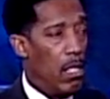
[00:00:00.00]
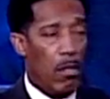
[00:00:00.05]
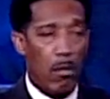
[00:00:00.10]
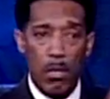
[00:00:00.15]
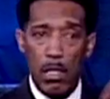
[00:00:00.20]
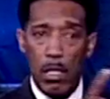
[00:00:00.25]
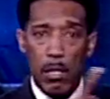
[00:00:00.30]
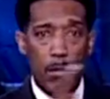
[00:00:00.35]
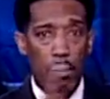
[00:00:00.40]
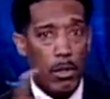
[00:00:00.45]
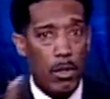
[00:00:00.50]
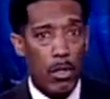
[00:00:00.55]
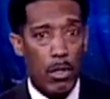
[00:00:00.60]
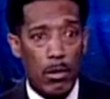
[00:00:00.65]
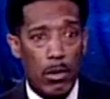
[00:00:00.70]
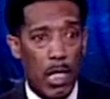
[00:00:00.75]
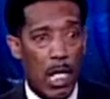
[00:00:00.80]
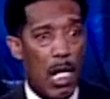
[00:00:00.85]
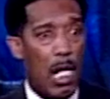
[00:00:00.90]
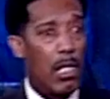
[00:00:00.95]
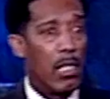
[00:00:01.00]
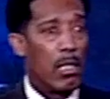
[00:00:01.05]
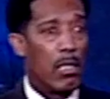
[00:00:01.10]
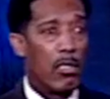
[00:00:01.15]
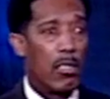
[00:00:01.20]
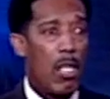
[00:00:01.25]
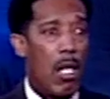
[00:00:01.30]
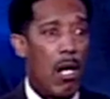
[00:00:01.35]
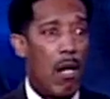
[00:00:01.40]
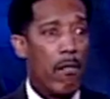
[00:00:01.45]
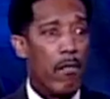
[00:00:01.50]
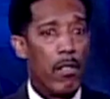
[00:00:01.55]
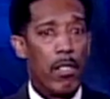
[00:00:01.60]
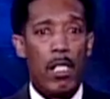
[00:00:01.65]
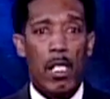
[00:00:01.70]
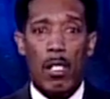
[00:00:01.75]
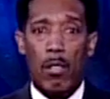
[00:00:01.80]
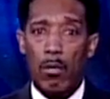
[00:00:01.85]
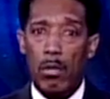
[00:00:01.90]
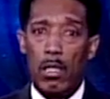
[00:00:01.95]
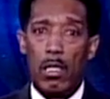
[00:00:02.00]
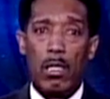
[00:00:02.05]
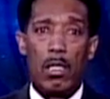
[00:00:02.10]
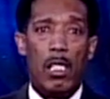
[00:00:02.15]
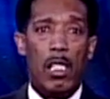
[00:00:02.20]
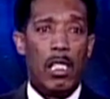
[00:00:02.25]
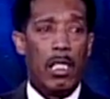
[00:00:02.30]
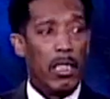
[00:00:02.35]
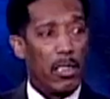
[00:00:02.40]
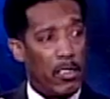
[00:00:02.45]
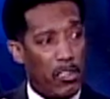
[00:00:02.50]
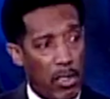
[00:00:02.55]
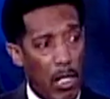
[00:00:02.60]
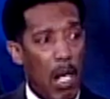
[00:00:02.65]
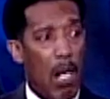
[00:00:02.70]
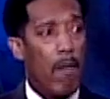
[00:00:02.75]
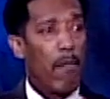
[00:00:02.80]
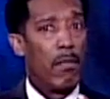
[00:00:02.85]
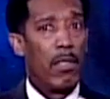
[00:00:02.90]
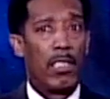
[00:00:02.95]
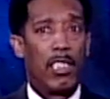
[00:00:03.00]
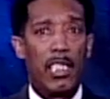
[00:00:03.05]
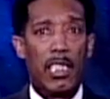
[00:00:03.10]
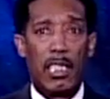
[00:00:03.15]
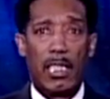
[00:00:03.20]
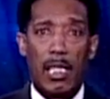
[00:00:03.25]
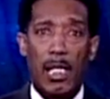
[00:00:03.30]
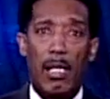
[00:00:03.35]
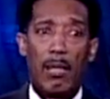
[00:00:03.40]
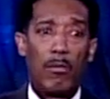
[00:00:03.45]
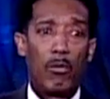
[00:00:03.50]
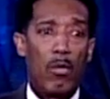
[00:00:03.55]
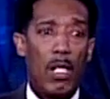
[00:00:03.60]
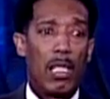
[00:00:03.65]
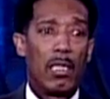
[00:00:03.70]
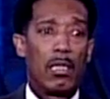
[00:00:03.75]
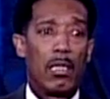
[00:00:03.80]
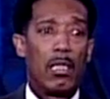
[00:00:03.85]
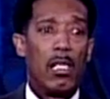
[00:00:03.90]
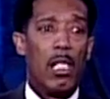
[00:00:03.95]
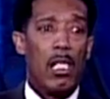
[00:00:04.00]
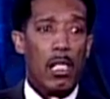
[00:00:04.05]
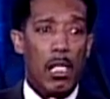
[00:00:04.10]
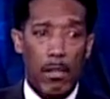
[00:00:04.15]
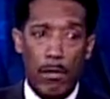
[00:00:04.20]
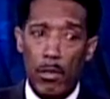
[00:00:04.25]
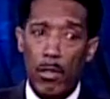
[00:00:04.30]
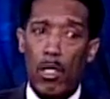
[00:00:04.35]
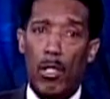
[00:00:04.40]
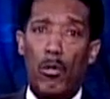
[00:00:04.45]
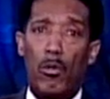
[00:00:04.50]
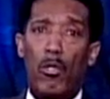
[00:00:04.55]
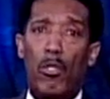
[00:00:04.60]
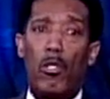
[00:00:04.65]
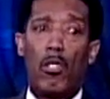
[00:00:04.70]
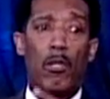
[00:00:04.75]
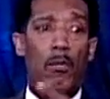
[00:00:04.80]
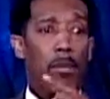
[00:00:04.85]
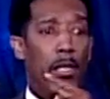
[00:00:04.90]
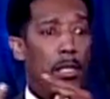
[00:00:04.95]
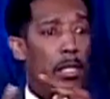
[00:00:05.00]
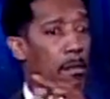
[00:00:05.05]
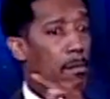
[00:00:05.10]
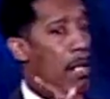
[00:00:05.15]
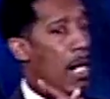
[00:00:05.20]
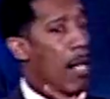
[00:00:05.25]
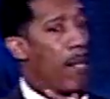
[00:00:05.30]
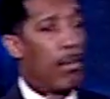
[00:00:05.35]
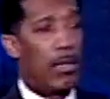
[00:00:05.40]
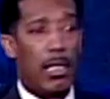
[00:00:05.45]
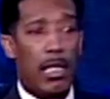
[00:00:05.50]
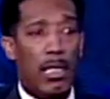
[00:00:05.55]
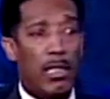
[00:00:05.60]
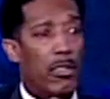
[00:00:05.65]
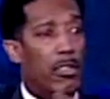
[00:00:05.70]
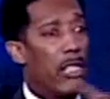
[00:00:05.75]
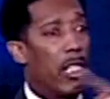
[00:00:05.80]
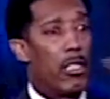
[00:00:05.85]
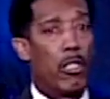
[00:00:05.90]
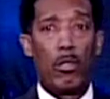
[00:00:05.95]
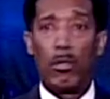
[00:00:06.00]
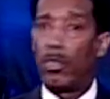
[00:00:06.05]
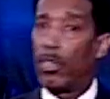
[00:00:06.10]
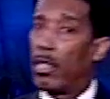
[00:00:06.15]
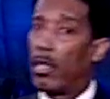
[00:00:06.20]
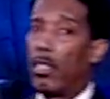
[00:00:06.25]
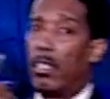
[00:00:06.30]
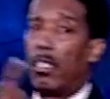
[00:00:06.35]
Well, you know, God is sovereign. Well, sovereignty comes, watch this, if you don't know him, but the Bible doesn't say you shall